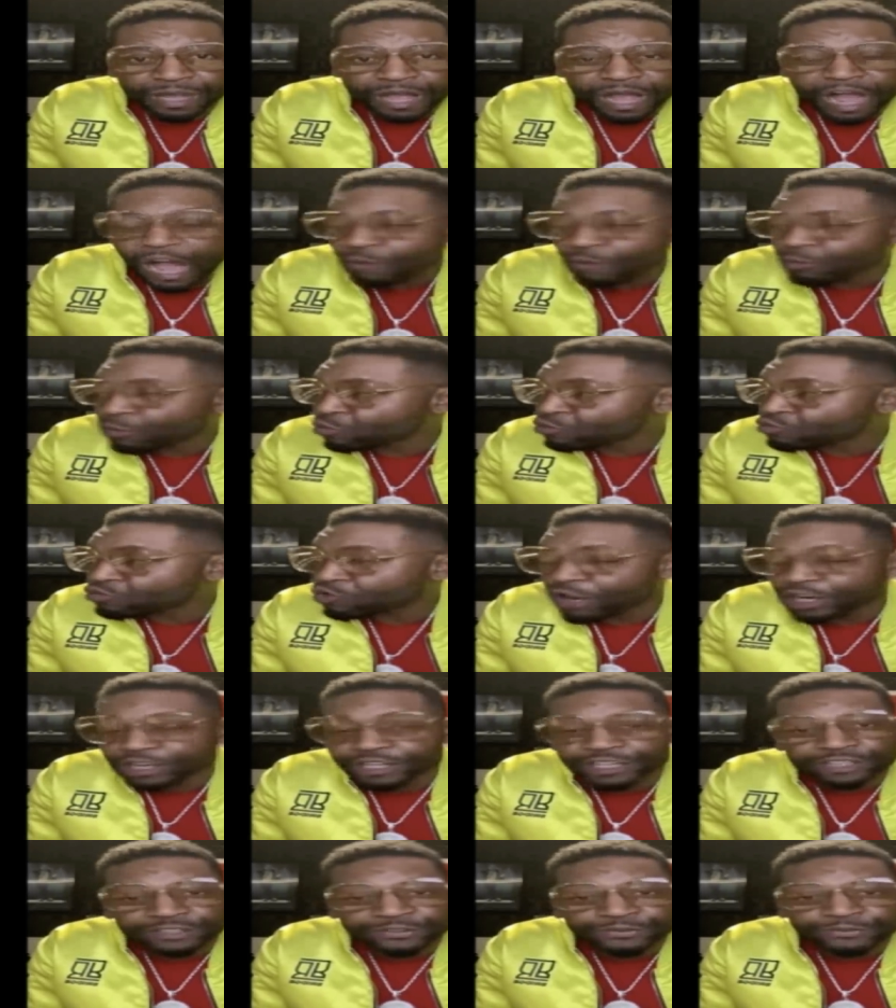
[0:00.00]
I will
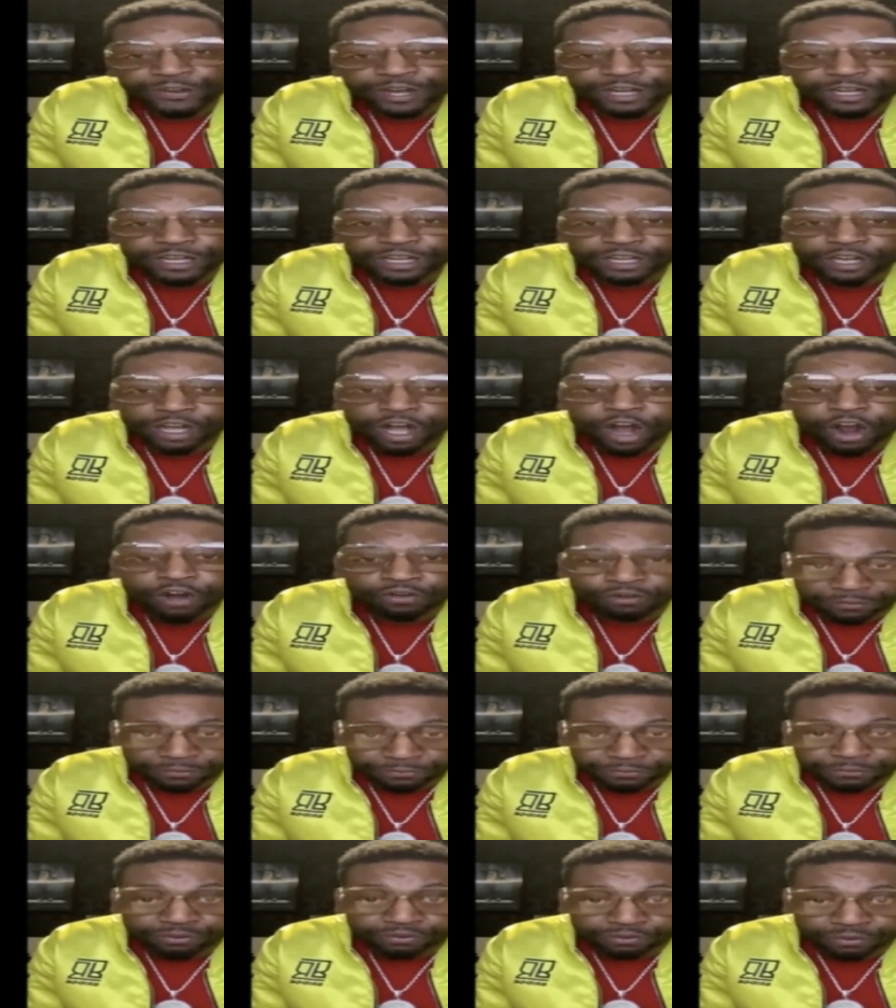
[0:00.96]
run this fucking car
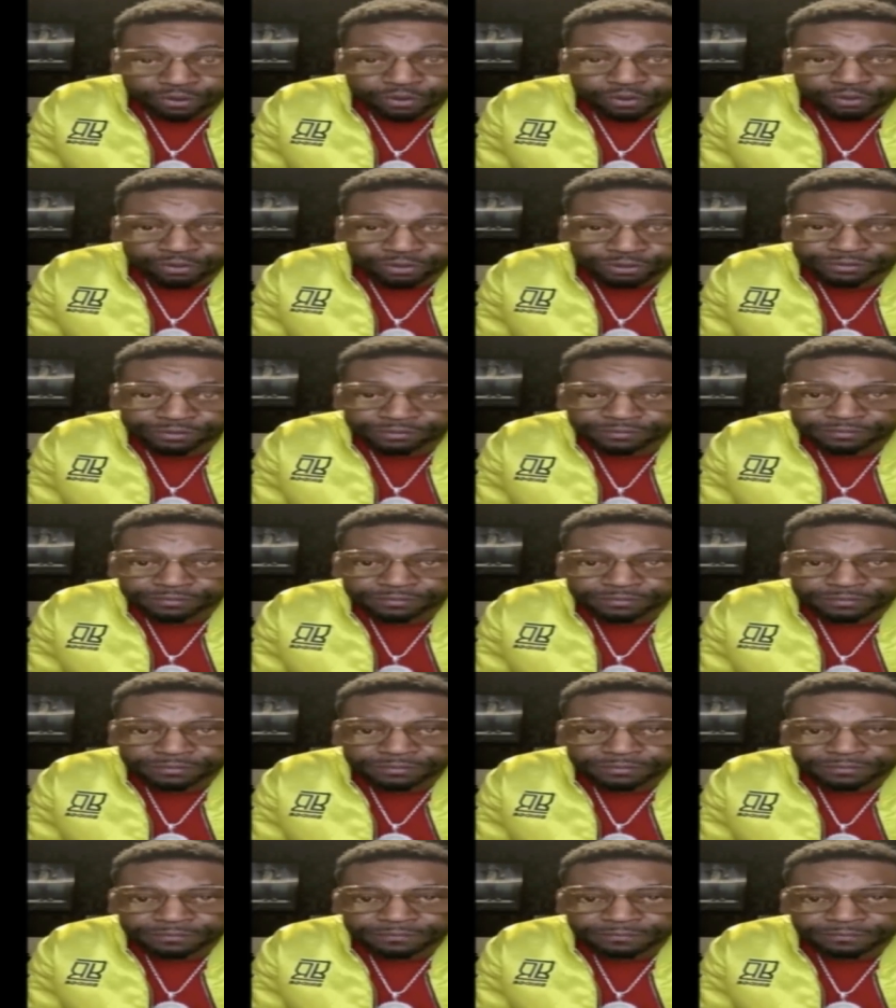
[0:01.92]
off the road.
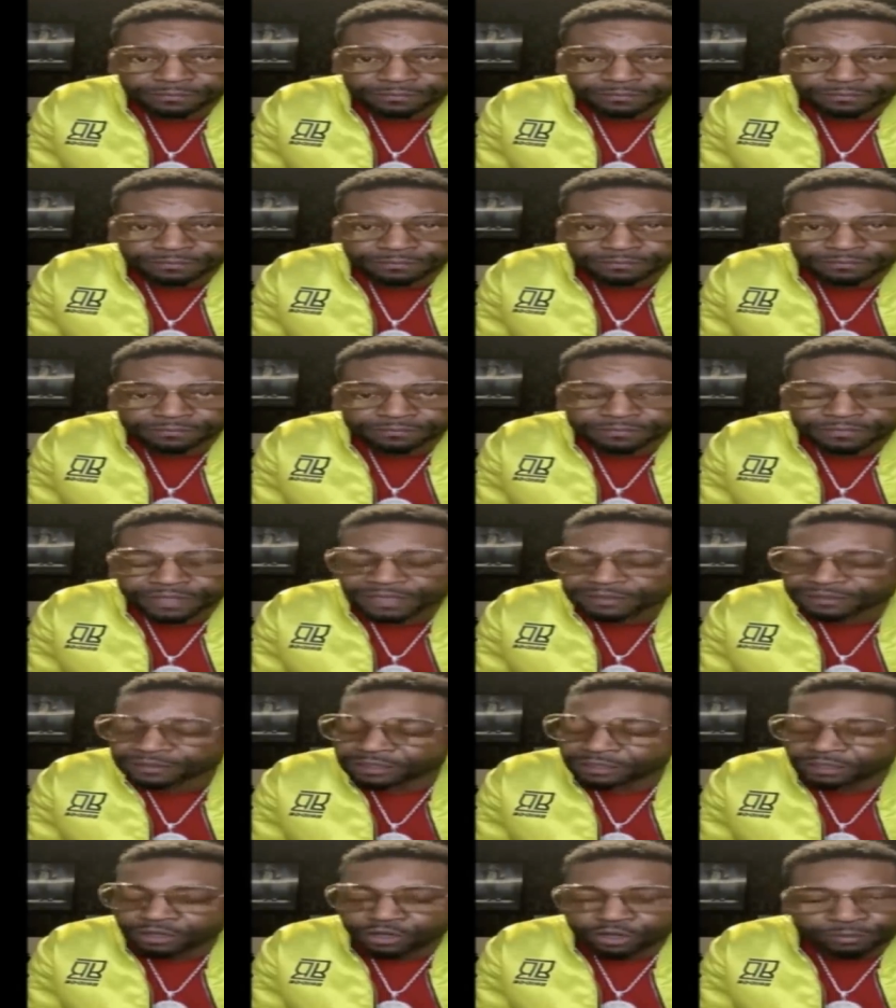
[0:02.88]
I
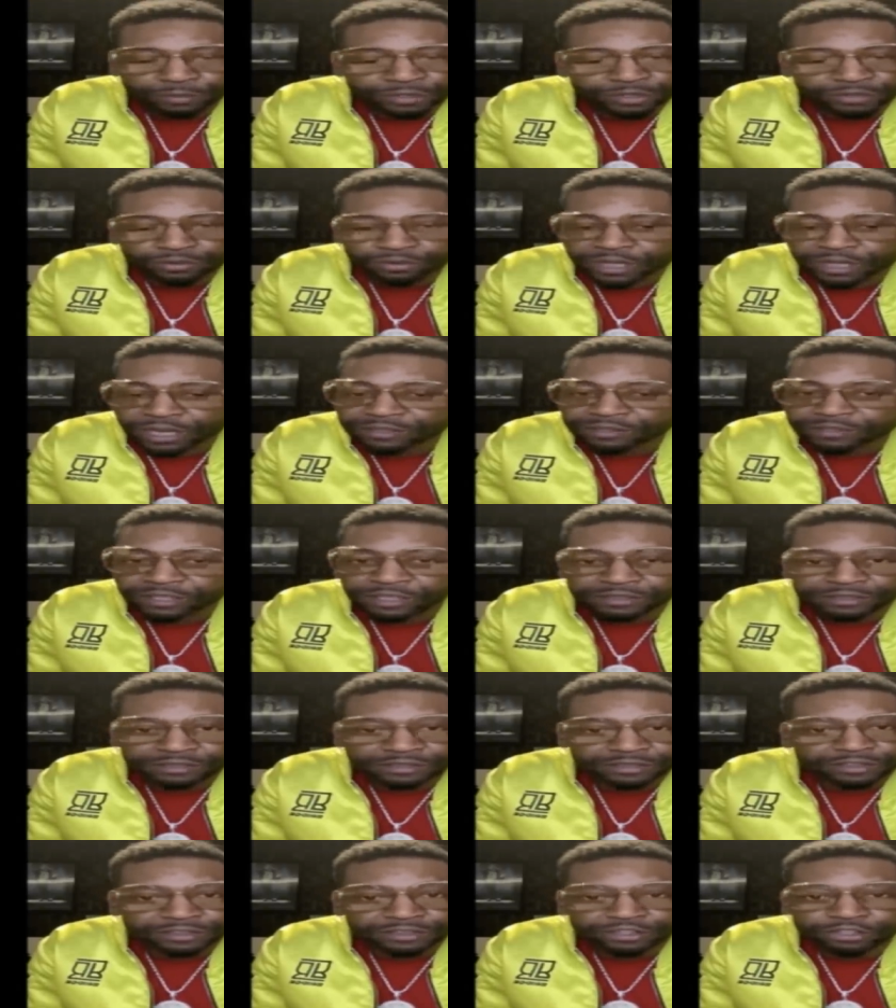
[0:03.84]
said, Kirby, do not
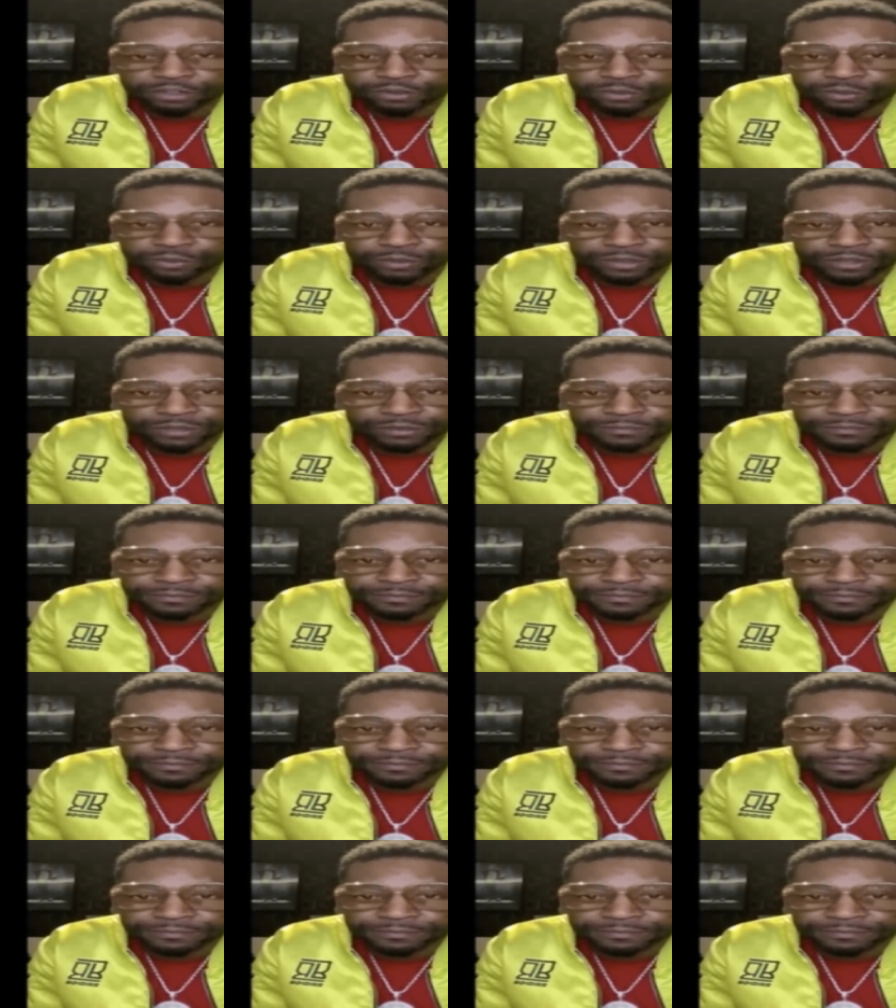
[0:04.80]
touch the steering wheel.